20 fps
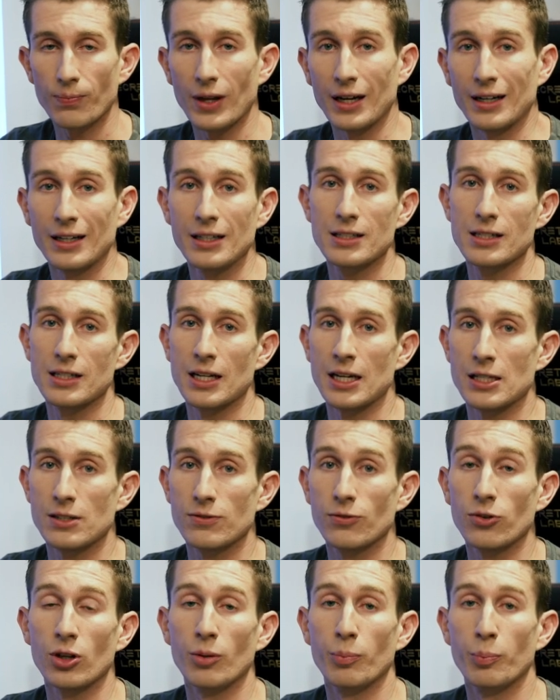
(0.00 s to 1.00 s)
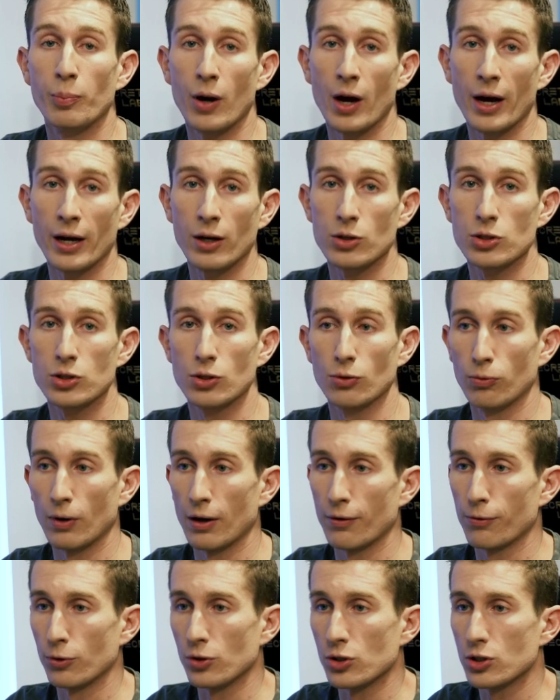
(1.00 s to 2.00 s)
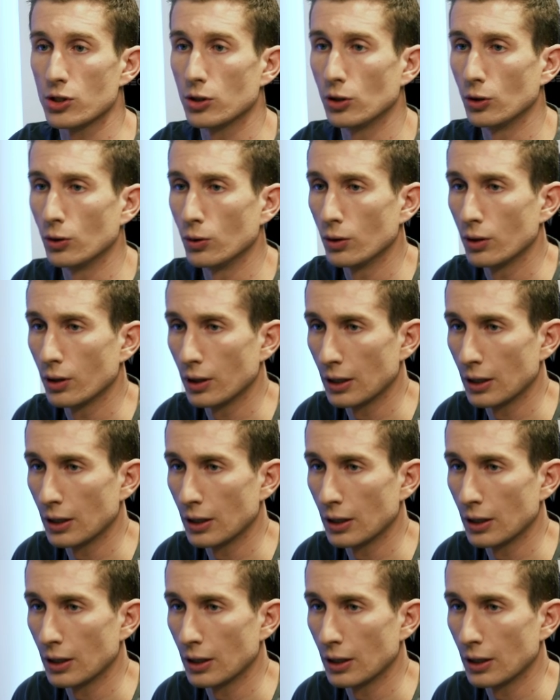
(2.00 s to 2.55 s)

and it stands for the BIOS Reference Tool.